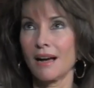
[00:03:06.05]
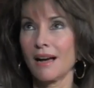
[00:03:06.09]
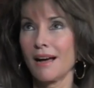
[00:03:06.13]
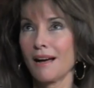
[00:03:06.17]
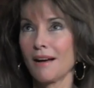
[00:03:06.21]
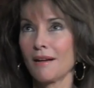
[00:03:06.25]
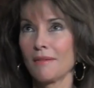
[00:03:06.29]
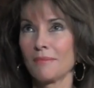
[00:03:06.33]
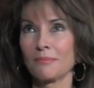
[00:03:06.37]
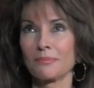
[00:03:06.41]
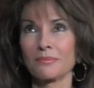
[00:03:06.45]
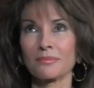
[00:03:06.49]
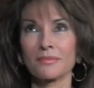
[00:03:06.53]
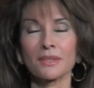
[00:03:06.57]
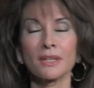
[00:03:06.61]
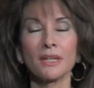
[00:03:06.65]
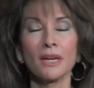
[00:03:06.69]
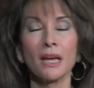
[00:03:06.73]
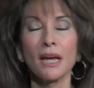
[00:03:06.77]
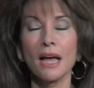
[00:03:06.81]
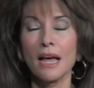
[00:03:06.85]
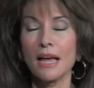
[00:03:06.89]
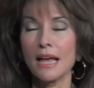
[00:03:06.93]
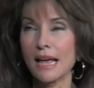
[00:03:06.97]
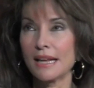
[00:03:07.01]
Um,
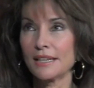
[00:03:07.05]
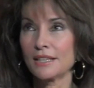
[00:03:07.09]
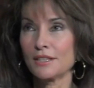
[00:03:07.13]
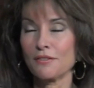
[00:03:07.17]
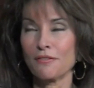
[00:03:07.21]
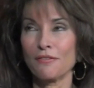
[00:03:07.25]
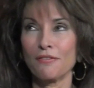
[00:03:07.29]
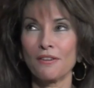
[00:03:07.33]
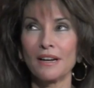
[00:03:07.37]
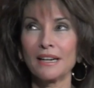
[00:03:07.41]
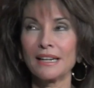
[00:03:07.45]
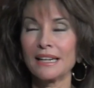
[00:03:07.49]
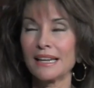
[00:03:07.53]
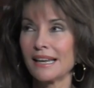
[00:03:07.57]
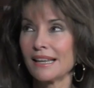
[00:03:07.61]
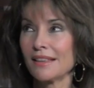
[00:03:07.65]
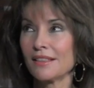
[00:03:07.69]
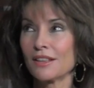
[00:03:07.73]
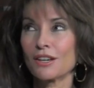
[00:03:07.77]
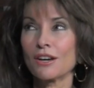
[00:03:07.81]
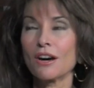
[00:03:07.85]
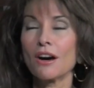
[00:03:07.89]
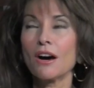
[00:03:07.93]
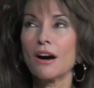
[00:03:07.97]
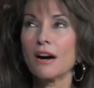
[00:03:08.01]
it's funny,
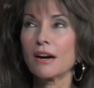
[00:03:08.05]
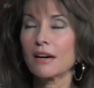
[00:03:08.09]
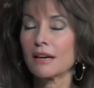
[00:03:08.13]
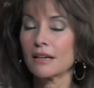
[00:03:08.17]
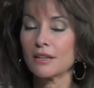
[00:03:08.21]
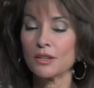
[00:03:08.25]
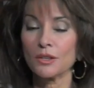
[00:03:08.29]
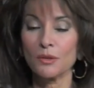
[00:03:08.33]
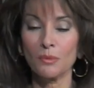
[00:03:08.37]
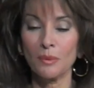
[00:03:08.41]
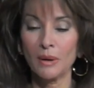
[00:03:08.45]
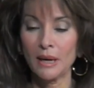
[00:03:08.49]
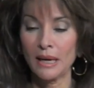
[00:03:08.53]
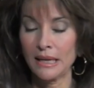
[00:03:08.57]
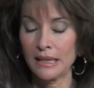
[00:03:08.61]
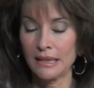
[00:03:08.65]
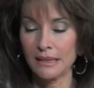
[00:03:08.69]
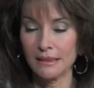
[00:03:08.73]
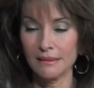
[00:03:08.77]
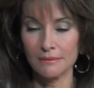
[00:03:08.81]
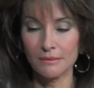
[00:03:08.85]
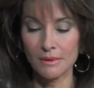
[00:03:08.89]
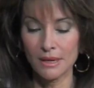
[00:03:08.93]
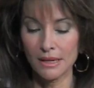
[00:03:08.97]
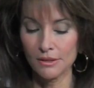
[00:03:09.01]
in the car on the
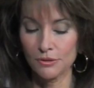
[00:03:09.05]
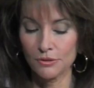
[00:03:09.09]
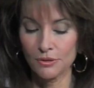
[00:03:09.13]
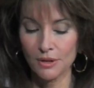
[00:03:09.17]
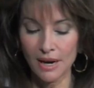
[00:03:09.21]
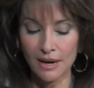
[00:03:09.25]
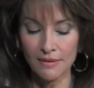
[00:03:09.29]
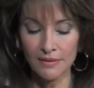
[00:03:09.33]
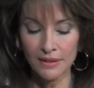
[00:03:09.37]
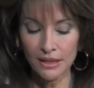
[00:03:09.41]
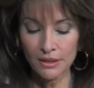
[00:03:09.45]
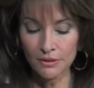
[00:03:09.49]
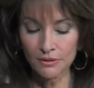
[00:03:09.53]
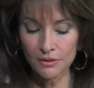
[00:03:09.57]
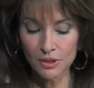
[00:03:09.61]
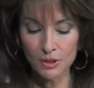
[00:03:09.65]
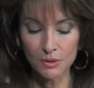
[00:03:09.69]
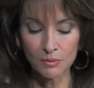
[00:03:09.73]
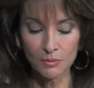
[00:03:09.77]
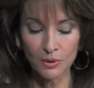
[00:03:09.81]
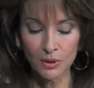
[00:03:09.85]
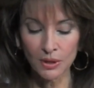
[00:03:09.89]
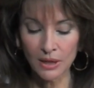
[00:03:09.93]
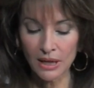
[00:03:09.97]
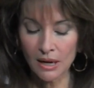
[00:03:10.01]
way uh, driving here
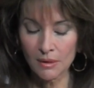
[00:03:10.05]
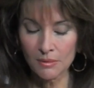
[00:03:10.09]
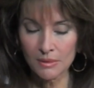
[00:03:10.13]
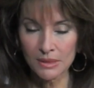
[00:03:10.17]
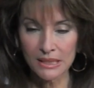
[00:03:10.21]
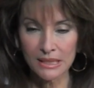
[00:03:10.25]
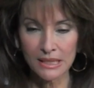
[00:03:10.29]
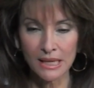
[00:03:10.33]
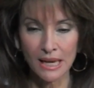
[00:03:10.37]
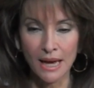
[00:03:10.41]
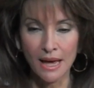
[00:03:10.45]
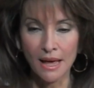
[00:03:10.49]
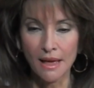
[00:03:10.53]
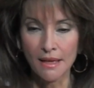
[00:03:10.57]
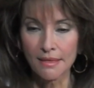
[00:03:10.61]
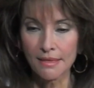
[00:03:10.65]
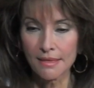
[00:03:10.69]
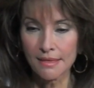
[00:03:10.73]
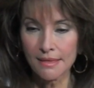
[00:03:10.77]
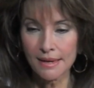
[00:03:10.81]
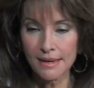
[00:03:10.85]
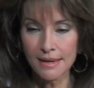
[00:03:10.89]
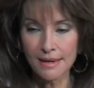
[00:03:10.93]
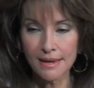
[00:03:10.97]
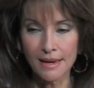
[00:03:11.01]
this morning, I was
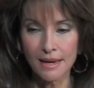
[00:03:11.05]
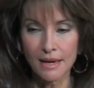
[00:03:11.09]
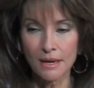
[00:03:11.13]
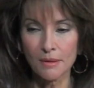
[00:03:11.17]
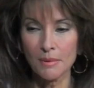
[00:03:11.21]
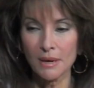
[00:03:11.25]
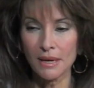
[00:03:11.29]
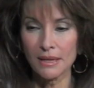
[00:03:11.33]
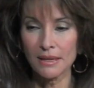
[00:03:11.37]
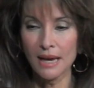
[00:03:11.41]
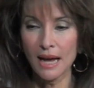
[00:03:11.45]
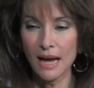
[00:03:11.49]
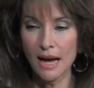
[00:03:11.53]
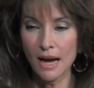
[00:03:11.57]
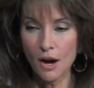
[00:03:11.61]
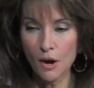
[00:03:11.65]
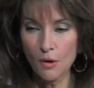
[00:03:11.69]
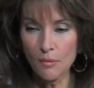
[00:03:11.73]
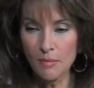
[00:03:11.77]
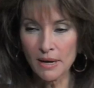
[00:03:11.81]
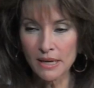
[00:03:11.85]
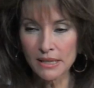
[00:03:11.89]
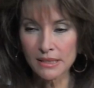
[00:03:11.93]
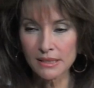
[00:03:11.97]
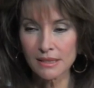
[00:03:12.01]
thinking about
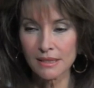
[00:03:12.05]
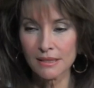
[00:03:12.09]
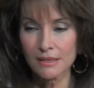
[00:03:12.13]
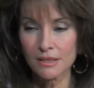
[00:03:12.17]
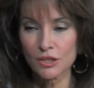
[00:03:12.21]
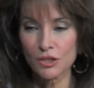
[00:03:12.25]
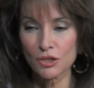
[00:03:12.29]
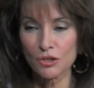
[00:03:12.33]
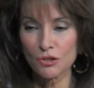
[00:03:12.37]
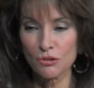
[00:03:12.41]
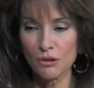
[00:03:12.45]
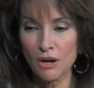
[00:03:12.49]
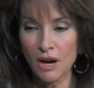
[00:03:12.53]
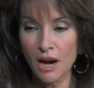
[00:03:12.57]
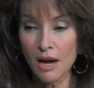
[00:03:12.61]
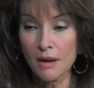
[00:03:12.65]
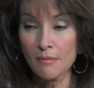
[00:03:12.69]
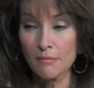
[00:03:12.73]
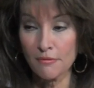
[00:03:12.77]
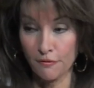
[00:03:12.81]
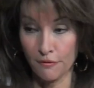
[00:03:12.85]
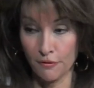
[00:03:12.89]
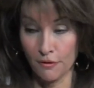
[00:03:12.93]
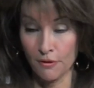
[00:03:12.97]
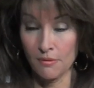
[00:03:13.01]
how best to
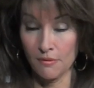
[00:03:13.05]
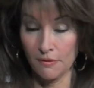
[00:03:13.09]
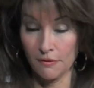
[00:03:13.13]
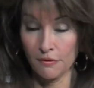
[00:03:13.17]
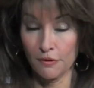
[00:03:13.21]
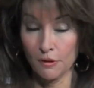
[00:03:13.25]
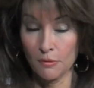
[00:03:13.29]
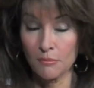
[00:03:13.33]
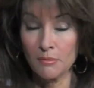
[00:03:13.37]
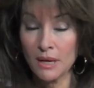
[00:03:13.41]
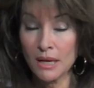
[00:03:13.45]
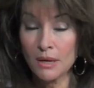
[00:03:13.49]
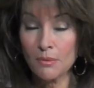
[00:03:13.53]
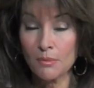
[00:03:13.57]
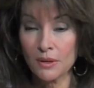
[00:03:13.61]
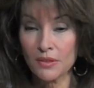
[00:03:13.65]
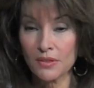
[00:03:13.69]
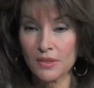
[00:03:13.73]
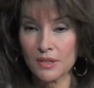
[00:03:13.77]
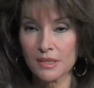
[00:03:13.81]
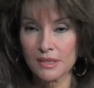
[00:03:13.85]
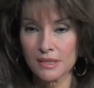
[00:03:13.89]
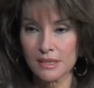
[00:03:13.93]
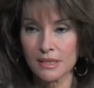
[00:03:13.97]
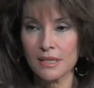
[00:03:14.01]
describe for, mm. for me
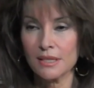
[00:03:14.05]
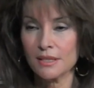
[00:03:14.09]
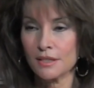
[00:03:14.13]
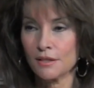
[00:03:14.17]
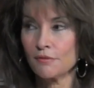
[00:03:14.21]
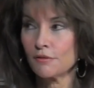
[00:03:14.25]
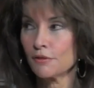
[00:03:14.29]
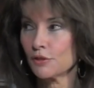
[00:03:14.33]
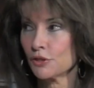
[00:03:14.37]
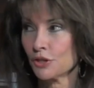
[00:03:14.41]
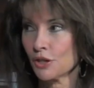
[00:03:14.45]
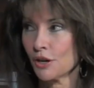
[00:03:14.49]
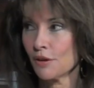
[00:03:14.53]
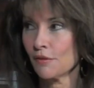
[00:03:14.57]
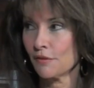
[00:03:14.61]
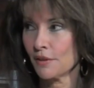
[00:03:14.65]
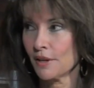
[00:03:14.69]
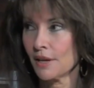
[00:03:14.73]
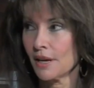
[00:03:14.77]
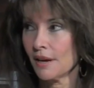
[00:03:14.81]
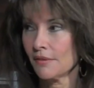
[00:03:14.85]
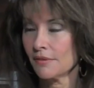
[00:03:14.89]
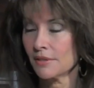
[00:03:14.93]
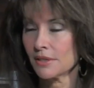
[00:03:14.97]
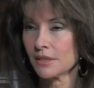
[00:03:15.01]
what this season for
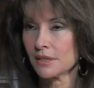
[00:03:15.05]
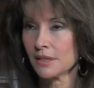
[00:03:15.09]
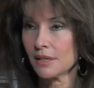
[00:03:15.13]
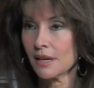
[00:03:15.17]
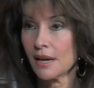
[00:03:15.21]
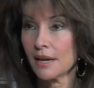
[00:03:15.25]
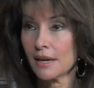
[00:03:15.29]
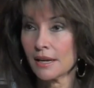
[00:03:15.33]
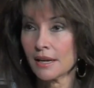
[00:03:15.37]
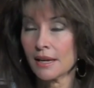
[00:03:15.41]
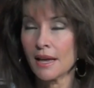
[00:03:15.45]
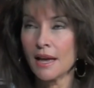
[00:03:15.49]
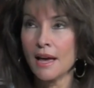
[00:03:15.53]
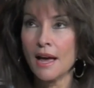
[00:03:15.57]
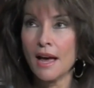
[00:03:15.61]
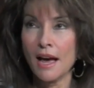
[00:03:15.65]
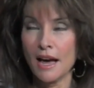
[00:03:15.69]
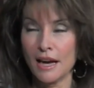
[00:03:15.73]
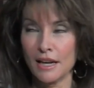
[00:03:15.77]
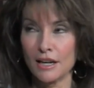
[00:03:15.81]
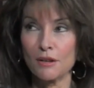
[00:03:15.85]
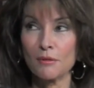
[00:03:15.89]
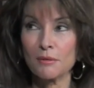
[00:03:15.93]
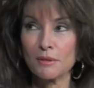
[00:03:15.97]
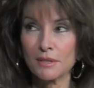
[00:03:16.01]
Genevieve is yeah. like.
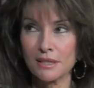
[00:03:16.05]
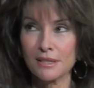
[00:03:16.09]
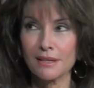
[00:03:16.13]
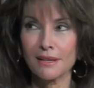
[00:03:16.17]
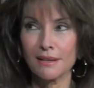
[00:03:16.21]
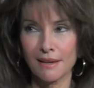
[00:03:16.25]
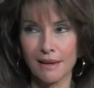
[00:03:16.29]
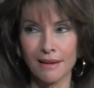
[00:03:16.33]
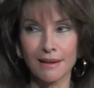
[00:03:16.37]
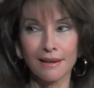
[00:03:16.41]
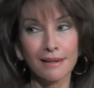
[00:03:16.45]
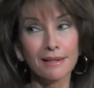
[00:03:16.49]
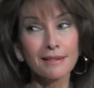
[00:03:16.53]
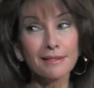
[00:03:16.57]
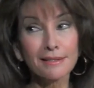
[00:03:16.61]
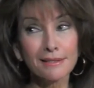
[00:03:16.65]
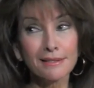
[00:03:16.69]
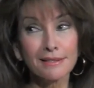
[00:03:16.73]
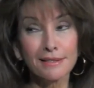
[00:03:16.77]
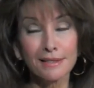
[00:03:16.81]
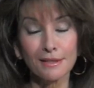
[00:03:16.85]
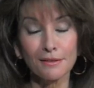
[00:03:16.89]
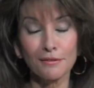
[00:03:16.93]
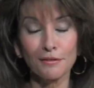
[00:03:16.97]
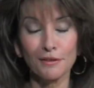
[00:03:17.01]
And I was thinking,
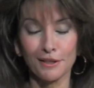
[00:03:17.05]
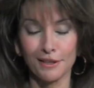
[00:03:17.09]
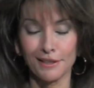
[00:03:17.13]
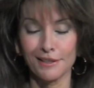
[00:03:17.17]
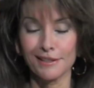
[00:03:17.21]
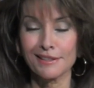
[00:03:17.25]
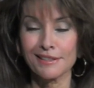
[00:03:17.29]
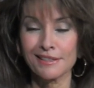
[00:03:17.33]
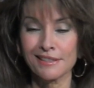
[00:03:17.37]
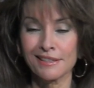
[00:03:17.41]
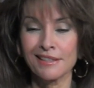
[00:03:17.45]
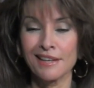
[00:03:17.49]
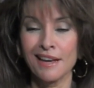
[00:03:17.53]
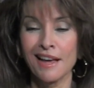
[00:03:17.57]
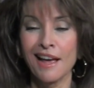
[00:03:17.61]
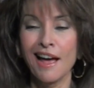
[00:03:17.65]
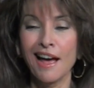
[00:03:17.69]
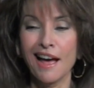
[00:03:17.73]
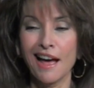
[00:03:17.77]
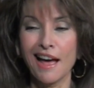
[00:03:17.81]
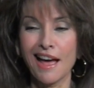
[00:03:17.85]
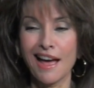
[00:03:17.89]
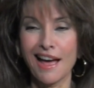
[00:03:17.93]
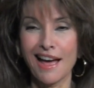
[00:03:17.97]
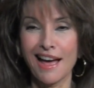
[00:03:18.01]
it's devious.
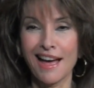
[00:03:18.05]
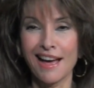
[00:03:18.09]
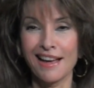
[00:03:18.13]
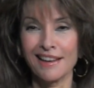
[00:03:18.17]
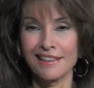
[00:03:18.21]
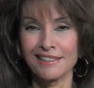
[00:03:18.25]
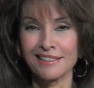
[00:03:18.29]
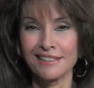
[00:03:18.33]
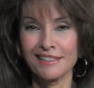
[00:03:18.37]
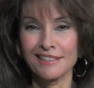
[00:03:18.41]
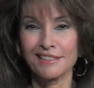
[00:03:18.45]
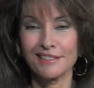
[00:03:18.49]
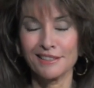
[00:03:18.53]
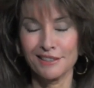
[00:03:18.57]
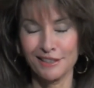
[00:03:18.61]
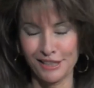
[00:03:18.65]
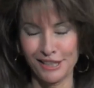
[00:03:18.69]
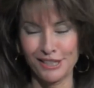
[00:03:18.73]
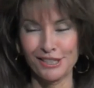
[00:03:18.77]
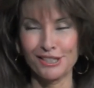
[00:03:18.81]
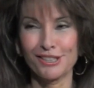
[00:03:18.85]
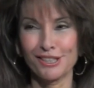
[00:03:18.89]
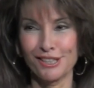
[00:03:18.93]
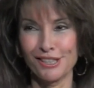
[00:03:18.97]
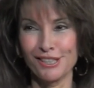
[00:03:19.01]
Yes. And
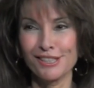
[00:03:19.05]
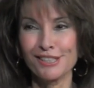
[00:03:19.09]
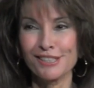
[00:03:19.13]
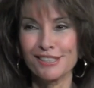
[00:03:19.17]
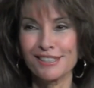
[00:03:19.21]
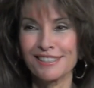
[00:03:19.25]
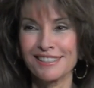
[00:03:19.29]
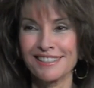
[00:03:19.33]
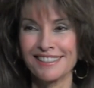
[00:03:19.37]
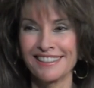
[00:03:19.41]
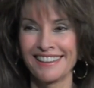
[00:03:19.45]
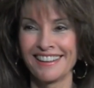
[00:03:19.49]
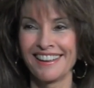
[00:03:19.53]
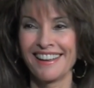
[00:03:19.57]
delicious